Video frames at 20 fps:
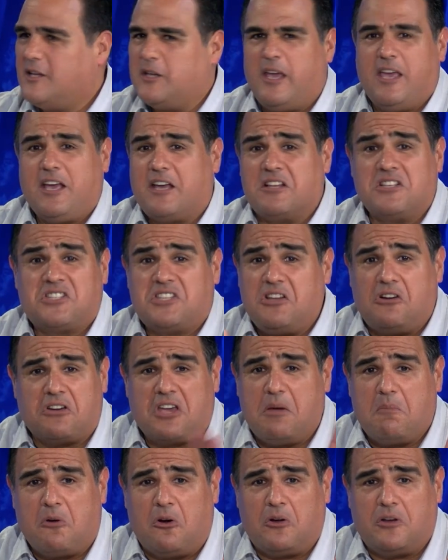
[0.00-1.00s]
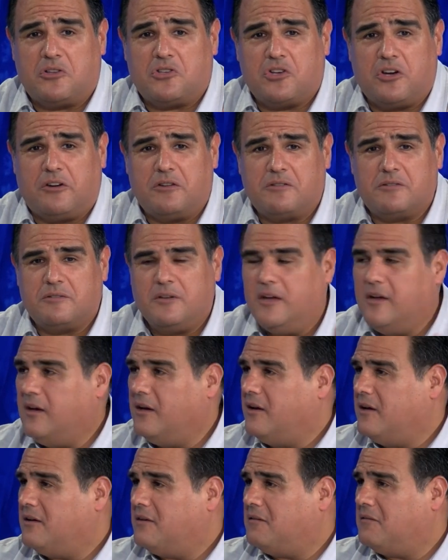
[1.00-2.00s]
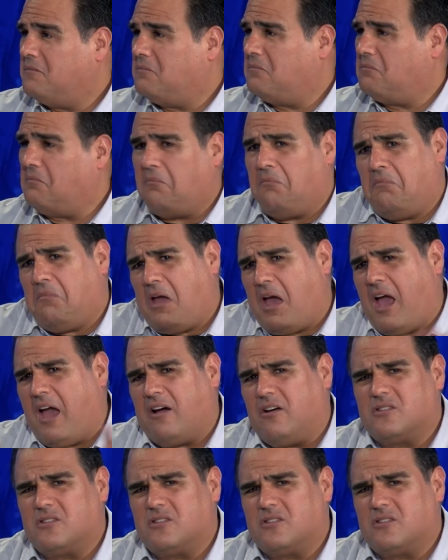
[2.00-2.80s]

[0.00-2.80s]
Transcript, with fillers: He can still keep going to church. He wants us to disconnect.